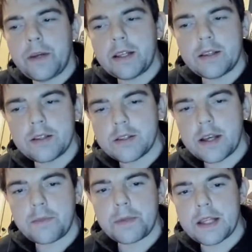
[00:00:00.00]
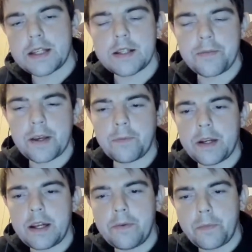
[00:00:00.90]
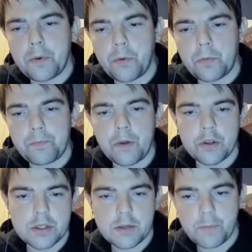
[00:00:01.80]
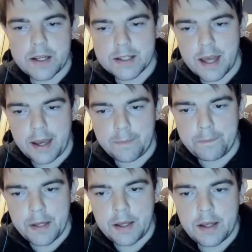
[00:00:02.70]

but this is the thing. When Liverpool lost at West Ham,